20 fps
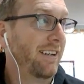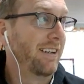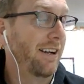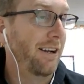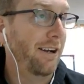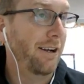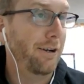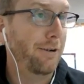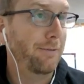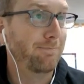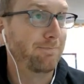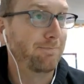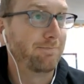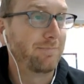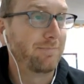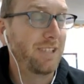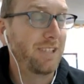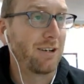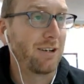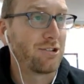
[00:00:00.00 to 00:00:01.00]

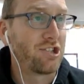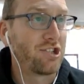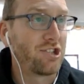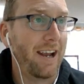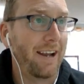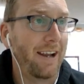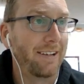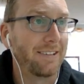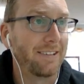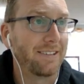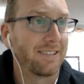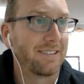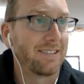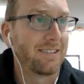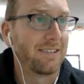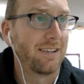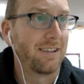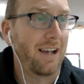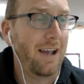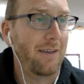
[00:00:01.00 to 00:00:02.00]

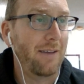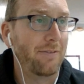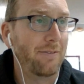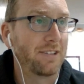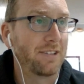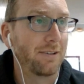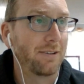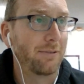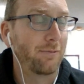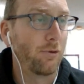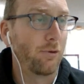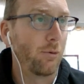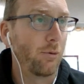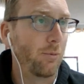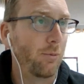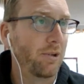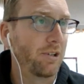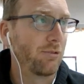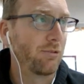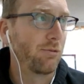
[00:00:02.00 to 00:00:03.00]
Shannon's obviously a former
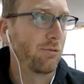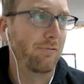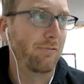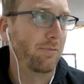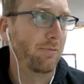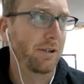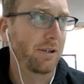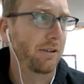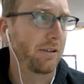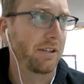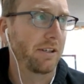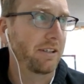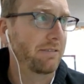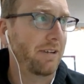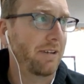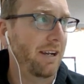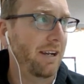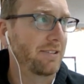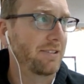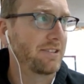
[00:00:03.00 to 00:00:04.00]
Big 12 player. Like,
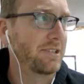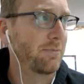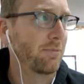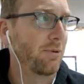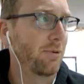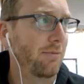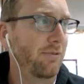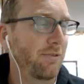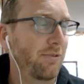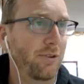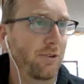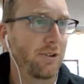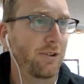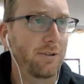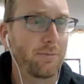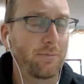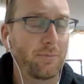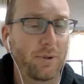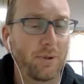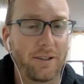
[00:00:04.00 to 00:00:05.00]
I don't see problems for
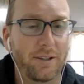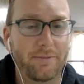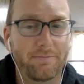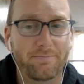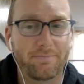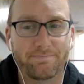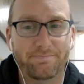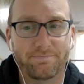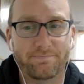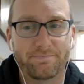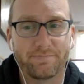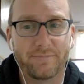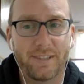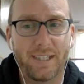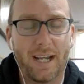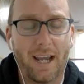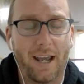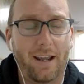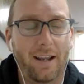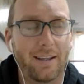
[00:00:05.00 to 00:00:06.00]
him, but
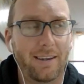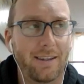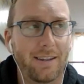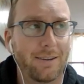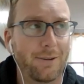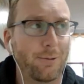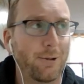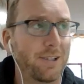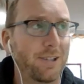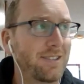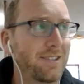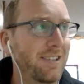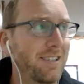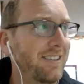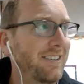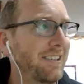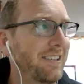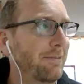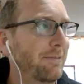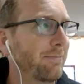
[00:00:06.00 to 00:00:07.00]
yeah, I think the rest of
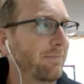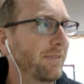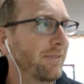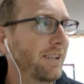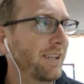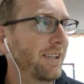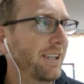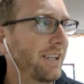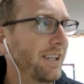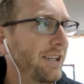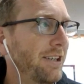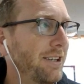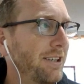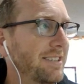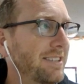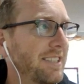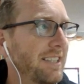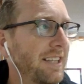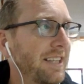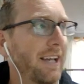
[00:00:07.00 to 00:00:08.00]
the team, you can
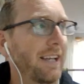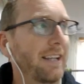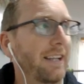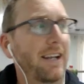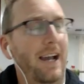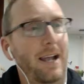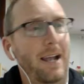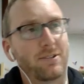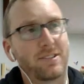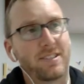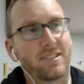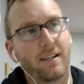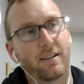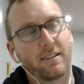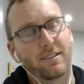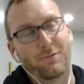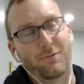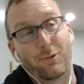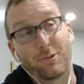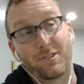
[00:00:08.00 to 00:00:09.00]
see that Iowa State
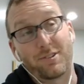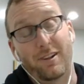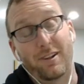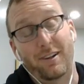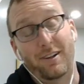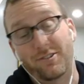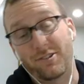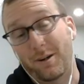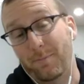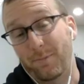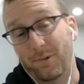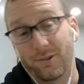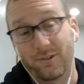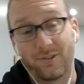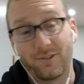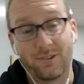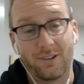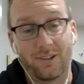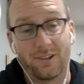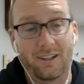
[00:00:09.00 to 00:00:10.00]
does force a ton of jumpers.
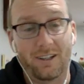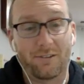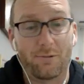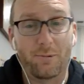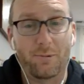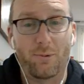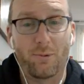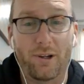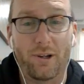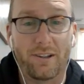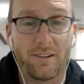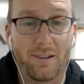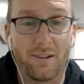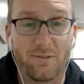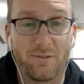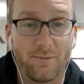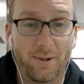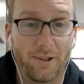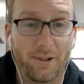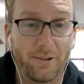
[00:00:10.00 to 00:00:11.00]
You're going to get 3-point attempts
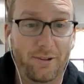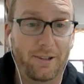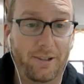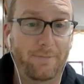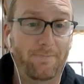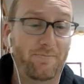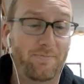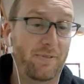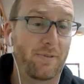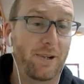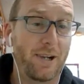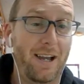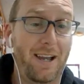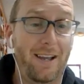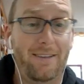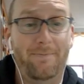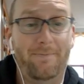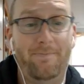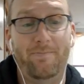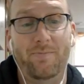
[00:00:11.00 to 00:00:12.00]
from Illinois. If they're
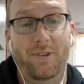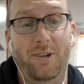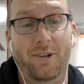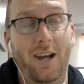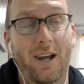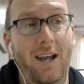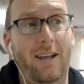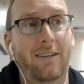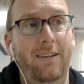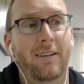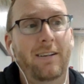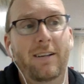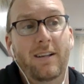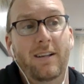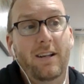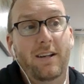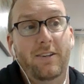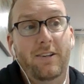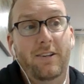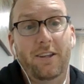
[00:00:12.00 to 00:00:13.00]
hot, they're hot.
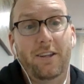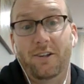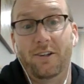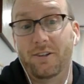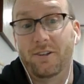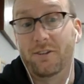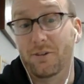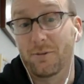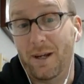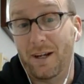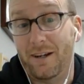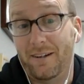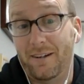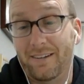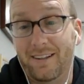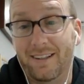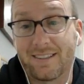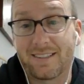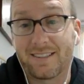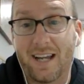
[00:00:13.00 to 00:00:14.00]
Nothing you can do about it.
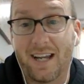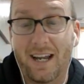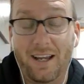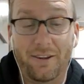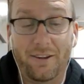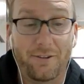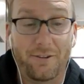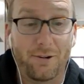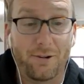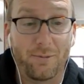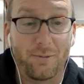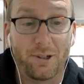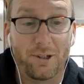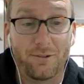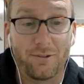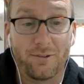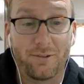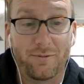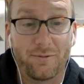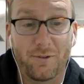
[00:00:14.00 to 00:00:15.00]
That's kind of how the tournament
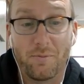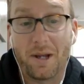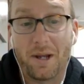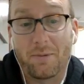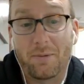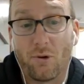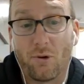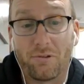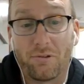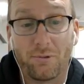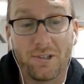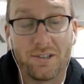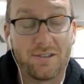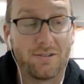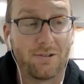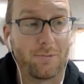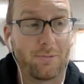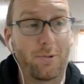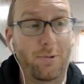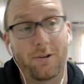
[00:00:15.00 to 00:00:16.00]
goes. If you make more threes than
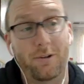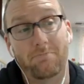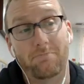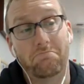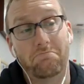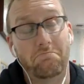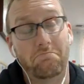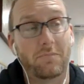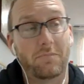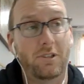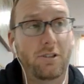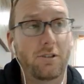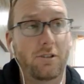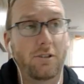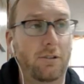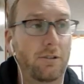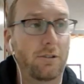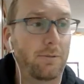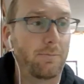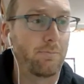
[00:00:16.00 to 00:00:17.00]
your opponent,
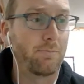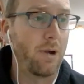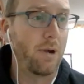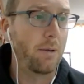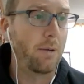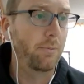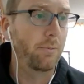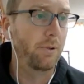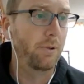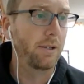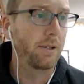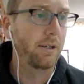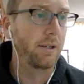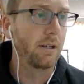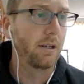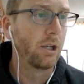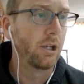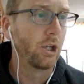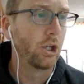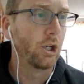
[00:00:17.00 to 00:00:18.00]
you're probably
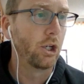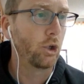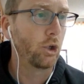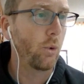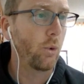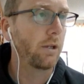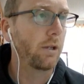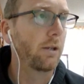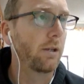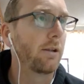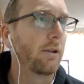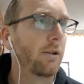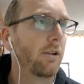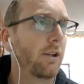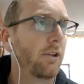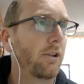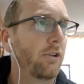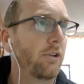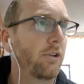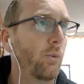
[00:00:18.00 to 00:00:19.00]
going
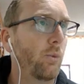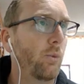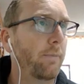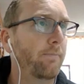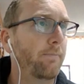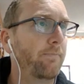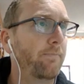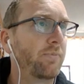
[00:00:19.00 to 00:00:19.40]
to win.